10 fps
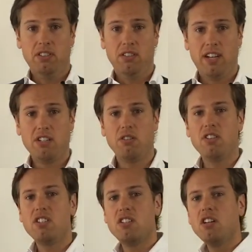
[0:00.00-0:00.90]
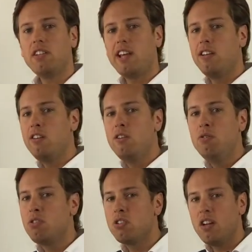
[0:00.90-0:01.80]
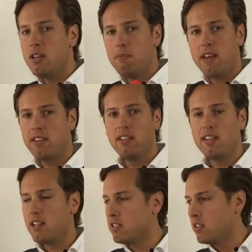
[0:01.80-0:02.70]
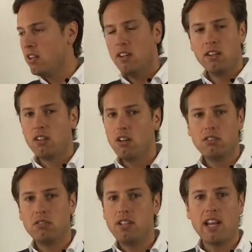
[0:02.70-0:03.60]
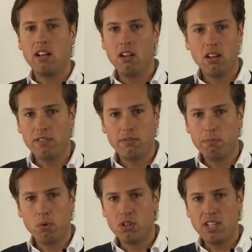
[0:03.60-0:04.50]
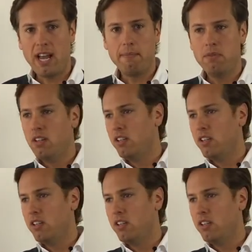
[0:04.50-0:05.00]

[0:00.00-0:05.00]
Okay, so this is not a new study method that's going to take a lot of more time.